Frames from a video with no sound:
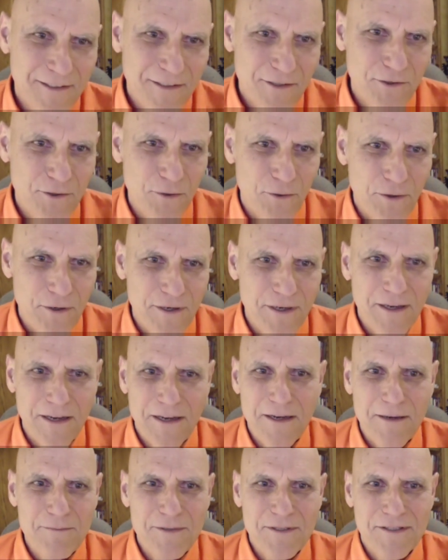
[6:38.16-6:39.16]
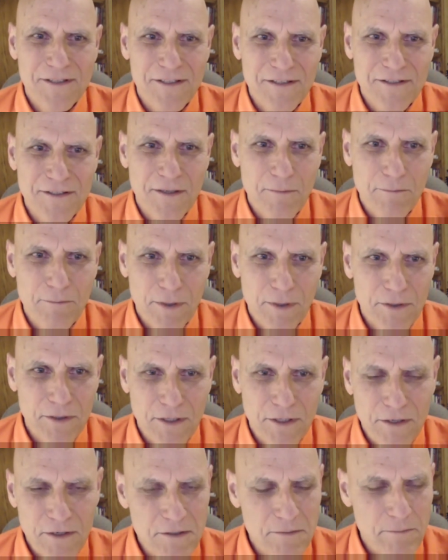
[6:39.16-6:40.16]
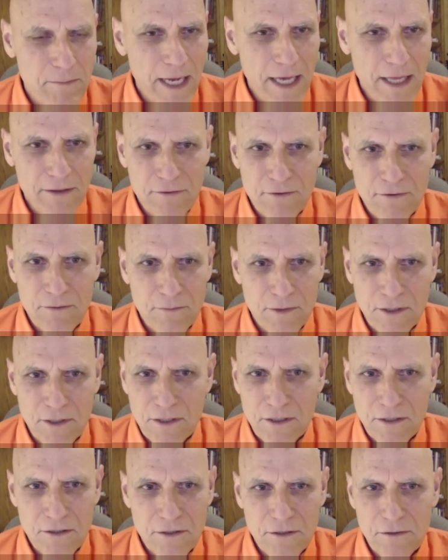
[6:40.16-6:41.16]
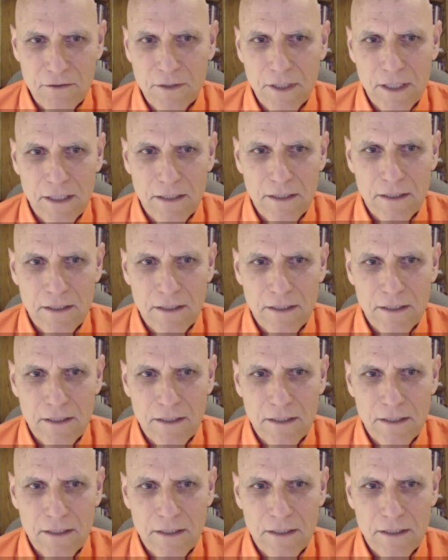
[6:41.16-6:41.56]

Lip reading: doorknobs in some billionaire's bathroom, you can do it.